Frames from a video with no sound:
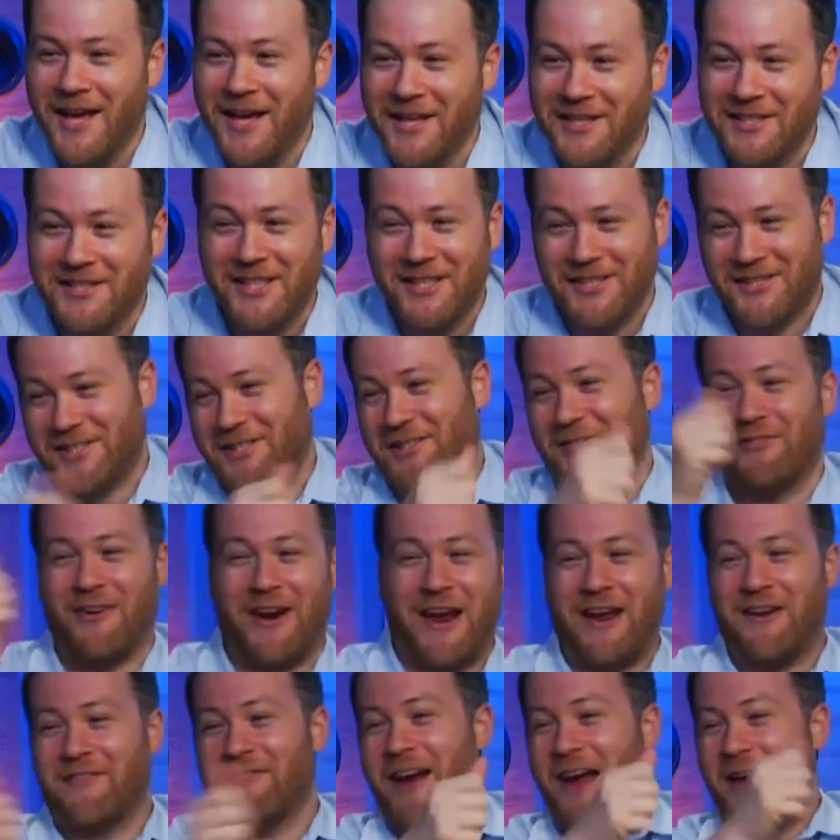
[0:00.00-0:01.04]
just
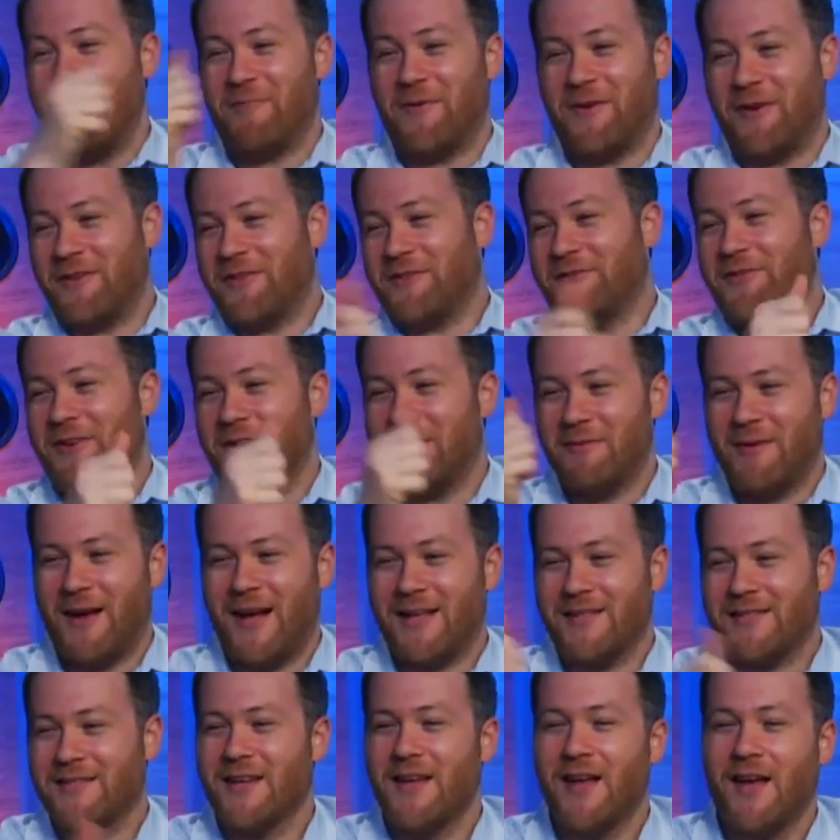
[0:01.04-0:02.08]
saran wrap all the
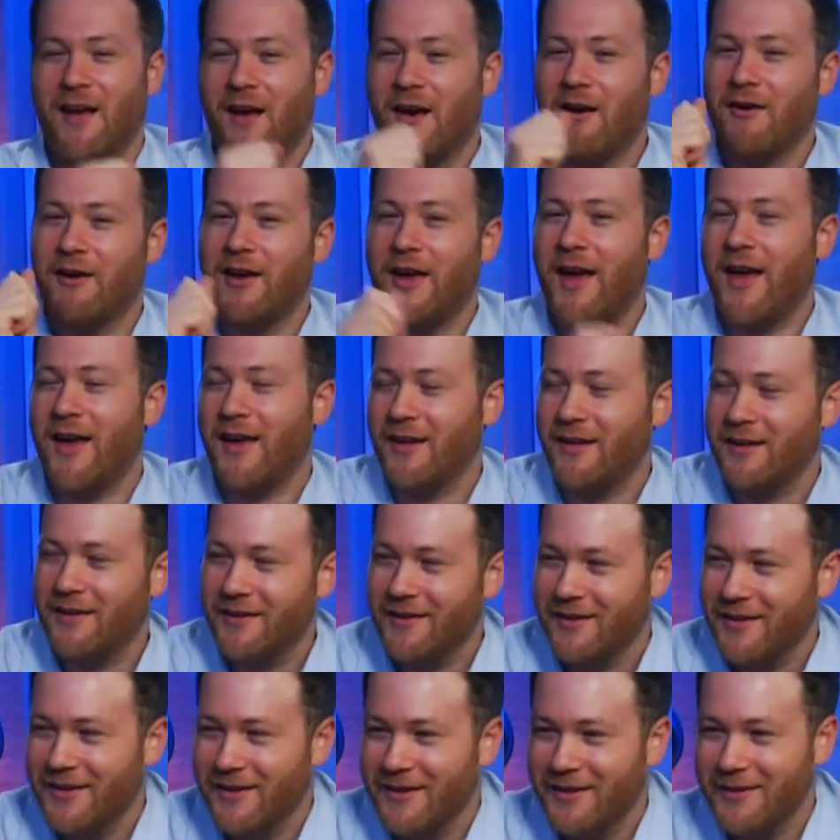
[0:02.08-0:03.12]
robots.
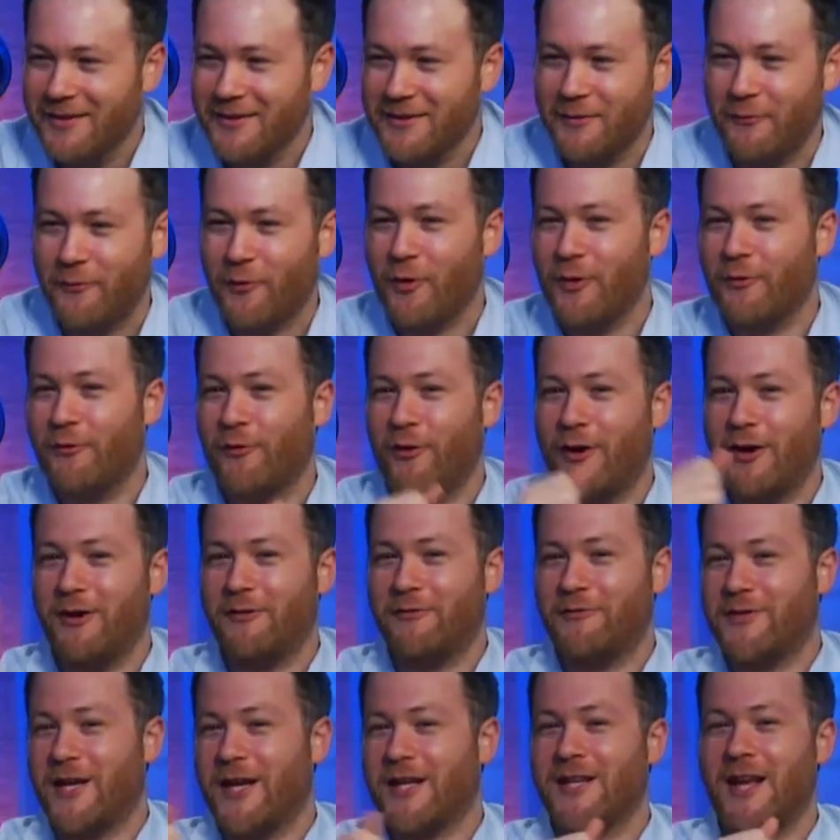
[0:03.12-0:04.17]
Okay, forefront
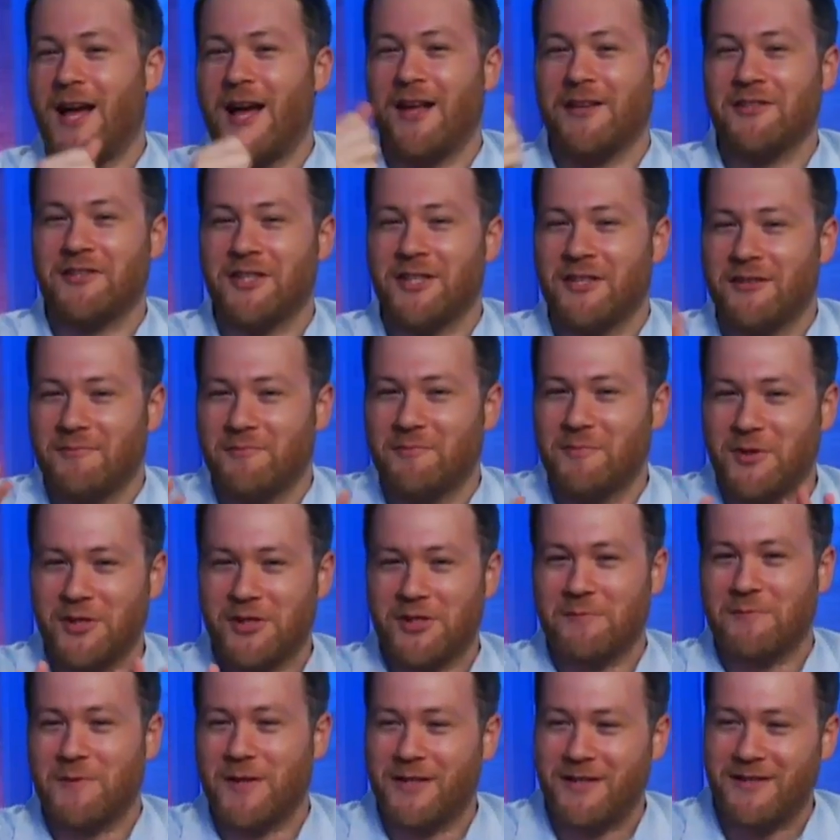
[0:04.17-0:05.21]
of technology.
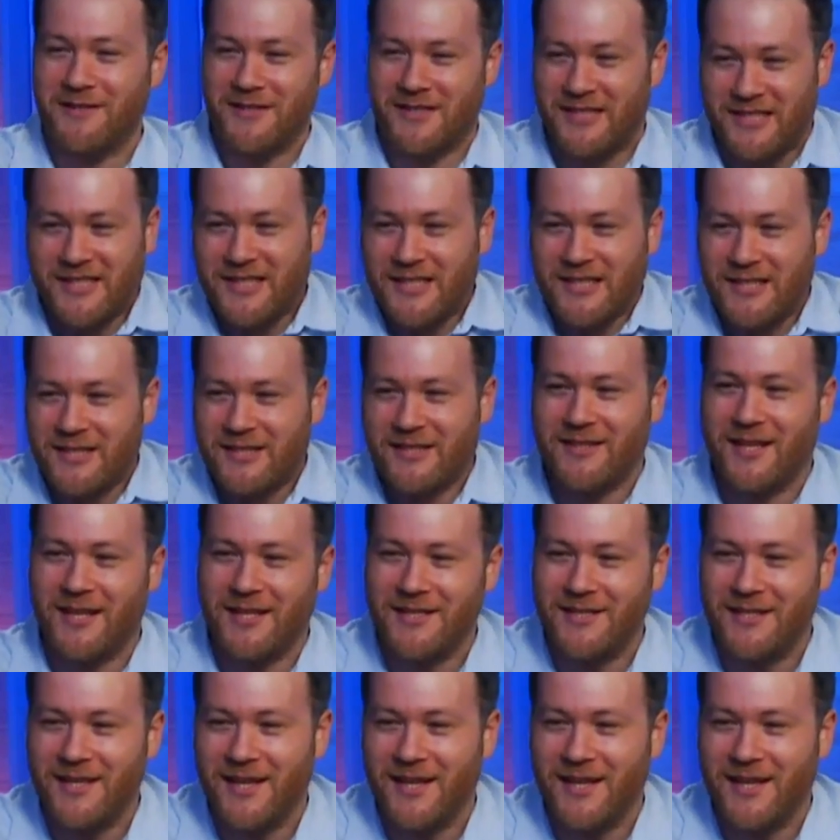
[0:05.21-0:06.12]
Push them in. That's